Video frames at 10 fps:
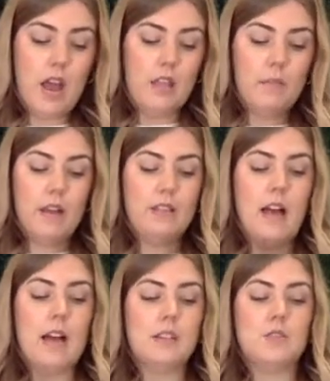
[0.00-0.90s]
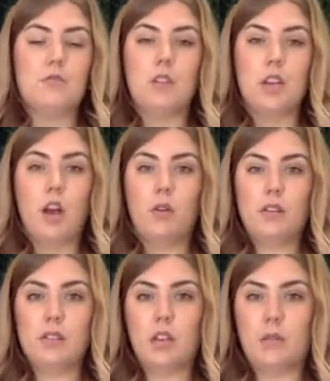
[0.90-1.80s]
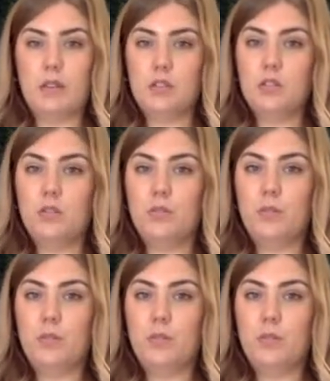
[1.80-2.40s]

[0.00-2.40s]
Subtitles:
Then my last trio is going to be 2